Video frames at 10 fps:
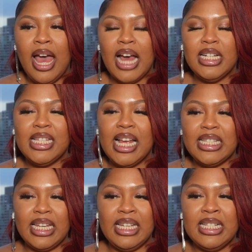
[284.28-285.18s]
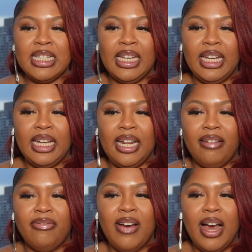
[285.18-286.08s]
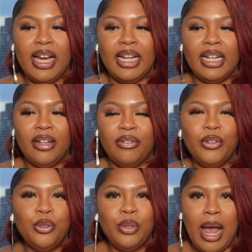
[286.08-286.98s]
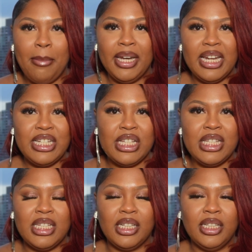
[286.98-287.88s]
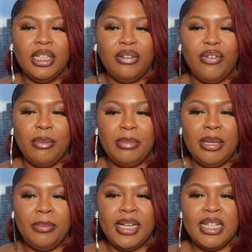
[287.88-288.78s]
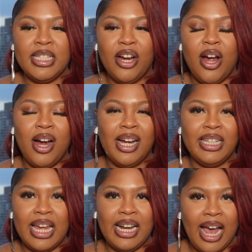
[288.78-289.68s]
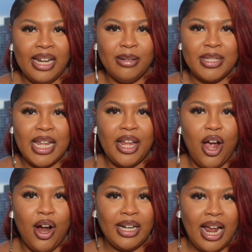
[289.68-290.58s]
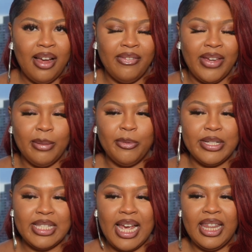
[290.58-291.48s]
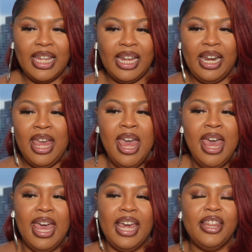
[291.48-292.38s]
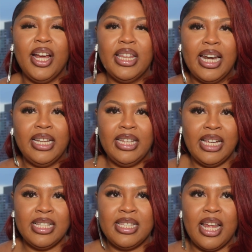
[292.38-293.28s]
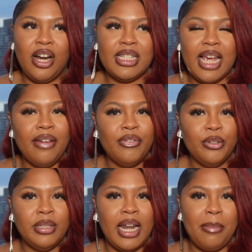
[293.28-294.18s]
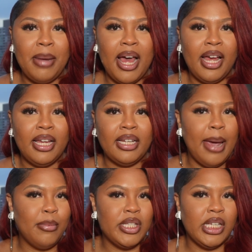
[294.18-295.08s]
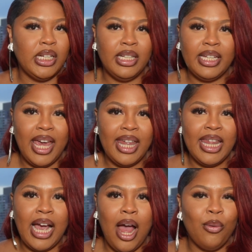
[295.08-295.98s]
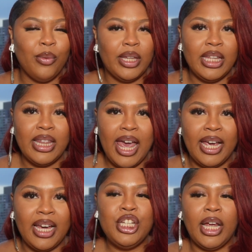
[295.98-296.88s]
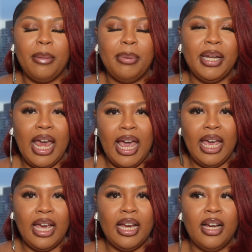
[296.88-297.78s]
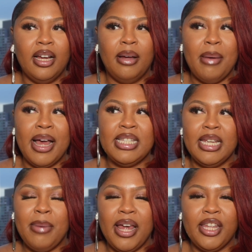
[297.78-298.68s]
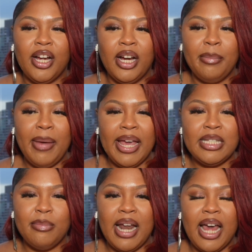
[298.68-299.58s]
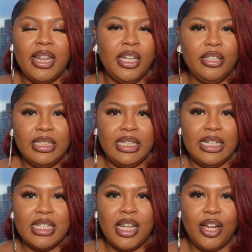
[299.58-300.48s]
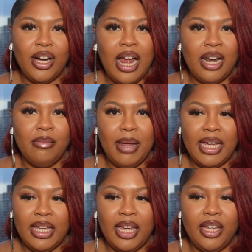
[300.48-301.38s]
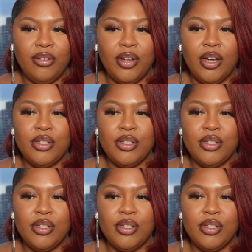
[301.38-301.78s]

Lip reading: I just had to ease in and find food combinations to cook for me, because there are a lot of items that are not available in Thailand. And there are a lot of things that are Thai food that I'm not able to cook yet. Like, I really like chicken Penang. I did buy the curry paste, but I literally need to learn how to make it, you know.